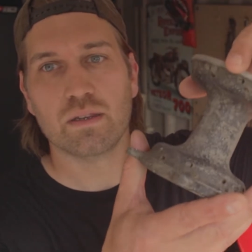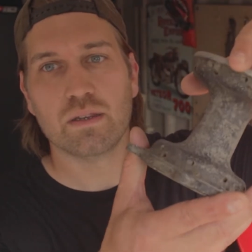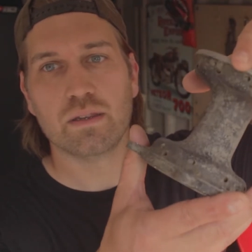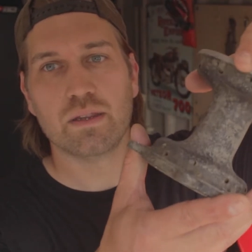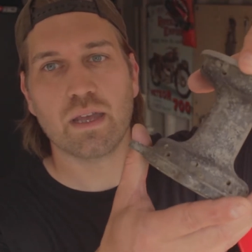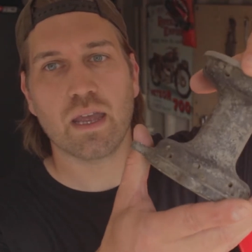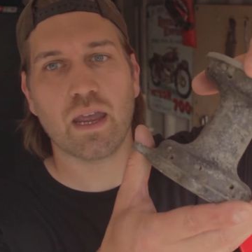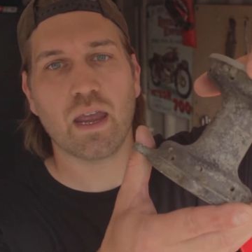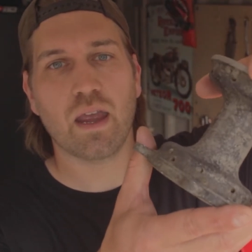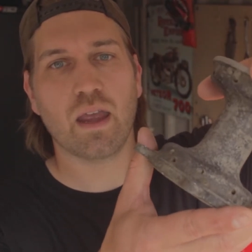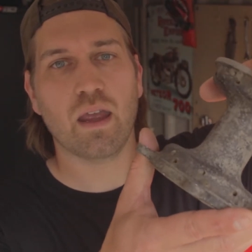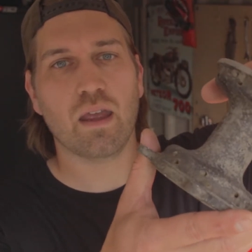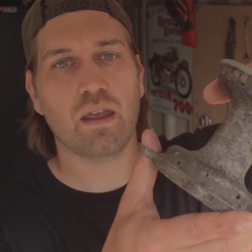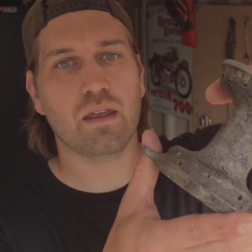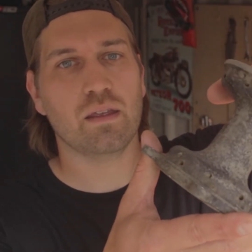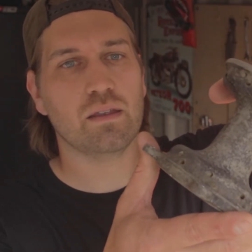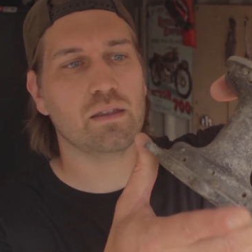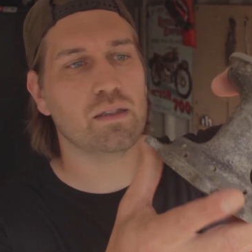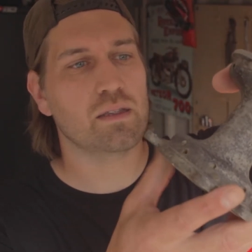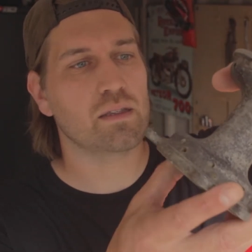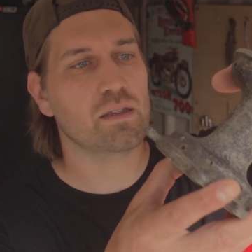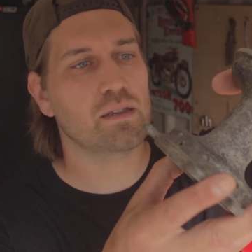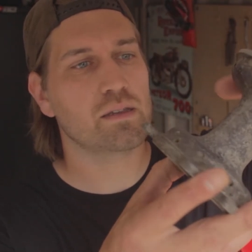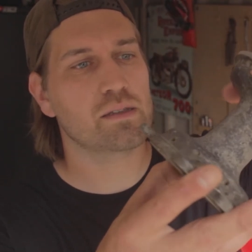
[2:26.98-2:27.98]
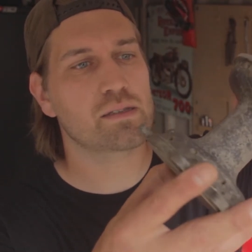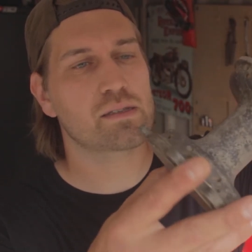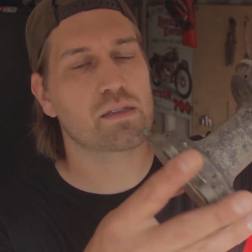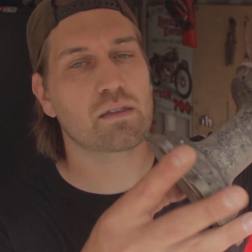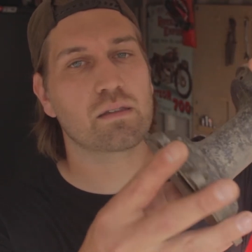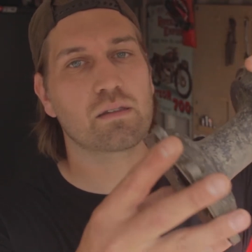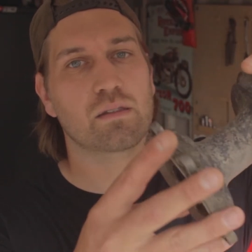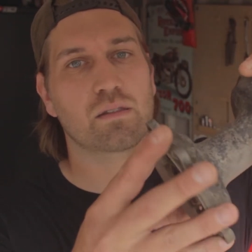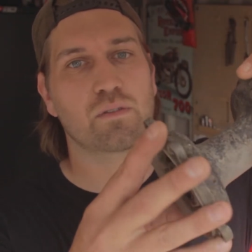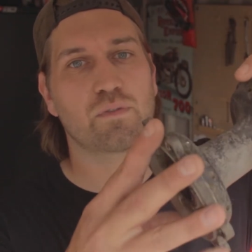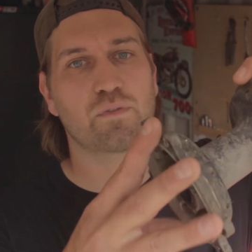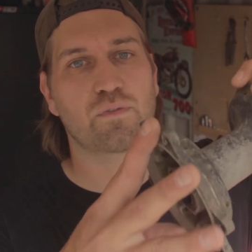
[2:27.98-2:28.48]
there is
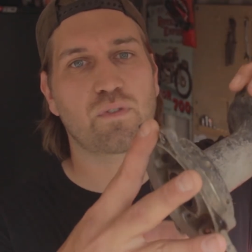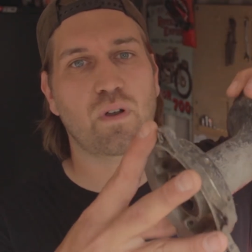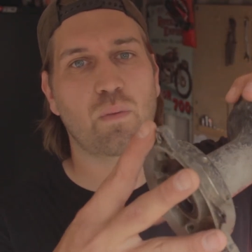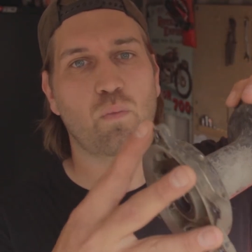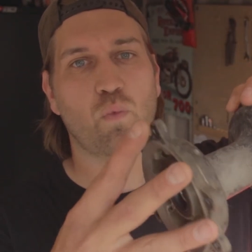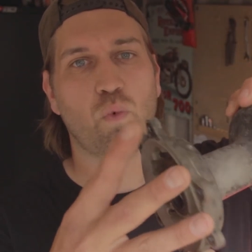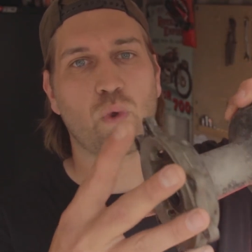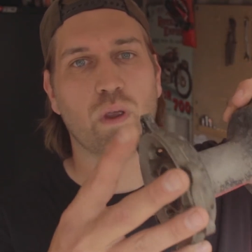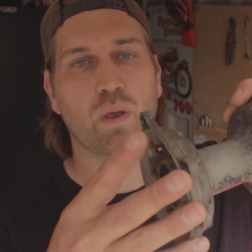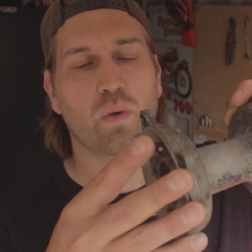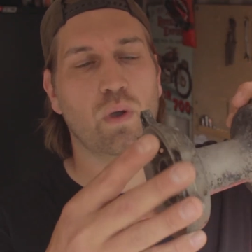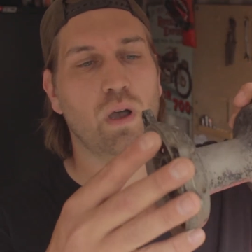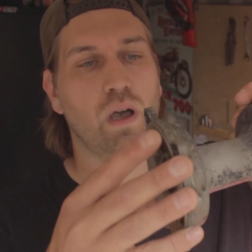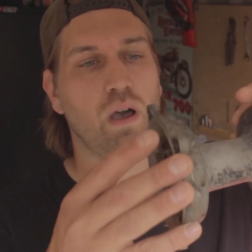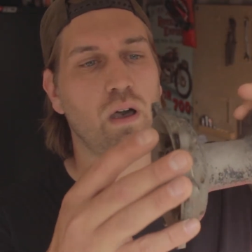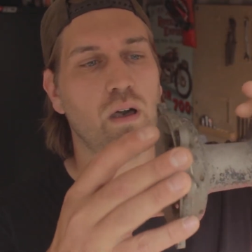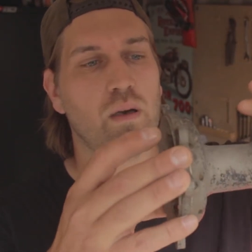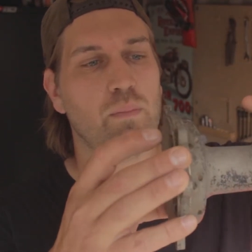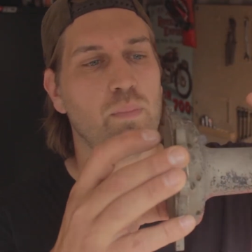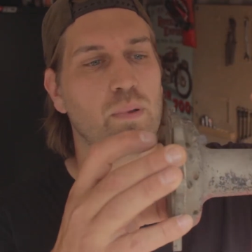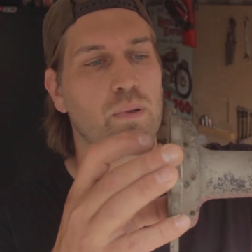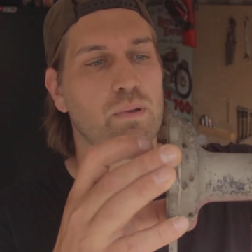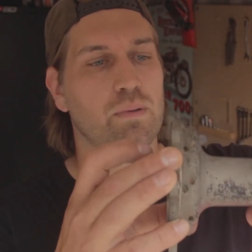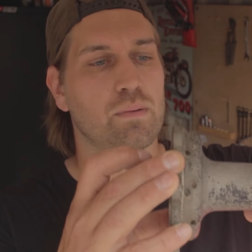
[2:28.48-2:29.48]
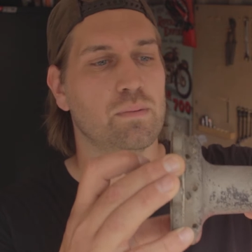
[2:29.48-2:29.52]
the front wheel hub.